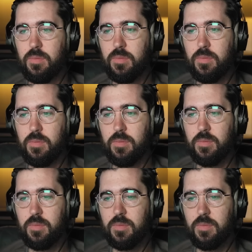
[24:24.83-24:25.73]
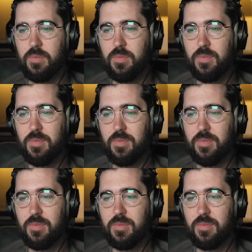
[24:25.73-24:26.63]

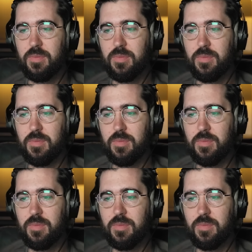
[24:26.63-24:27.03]
The person shown says nothing.